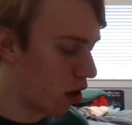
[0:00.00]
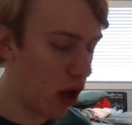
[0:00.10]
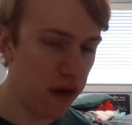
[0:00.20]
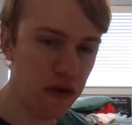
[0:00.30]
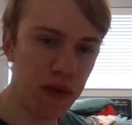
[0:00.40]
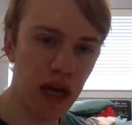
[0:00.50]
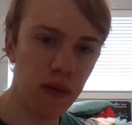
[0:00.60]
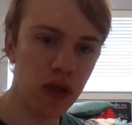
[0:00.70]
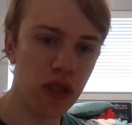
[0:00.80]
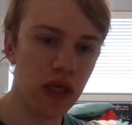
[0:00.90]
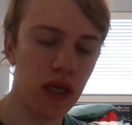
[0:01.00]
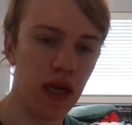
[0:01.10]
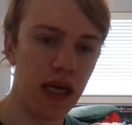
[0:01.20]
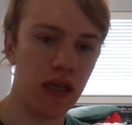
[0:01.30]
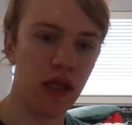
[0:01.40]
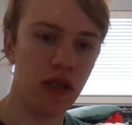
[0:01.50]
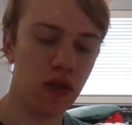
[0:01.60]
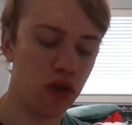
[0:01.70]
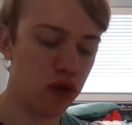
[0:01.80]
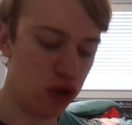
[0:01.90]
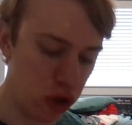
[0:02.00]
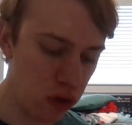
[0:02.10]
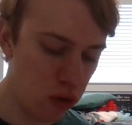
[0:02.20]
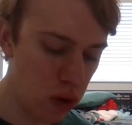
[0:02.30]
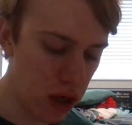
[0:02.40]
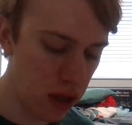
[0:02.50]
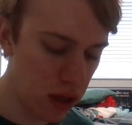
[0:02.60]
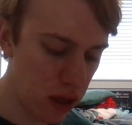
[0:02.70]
you have to be able to, like, do